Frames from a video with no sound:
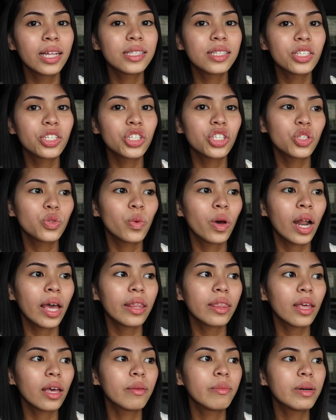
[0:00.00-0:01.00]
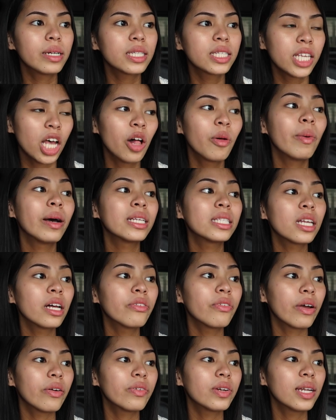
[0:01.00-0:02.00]
that's just what I tell
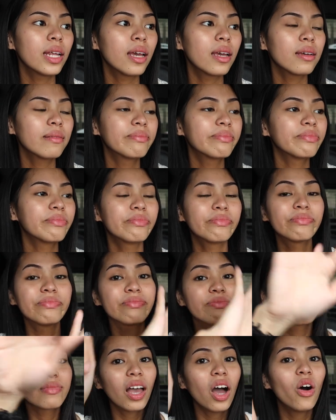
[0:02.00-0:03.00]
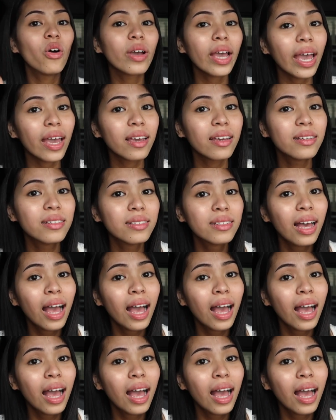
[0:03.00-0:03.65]
myself every day. Okay,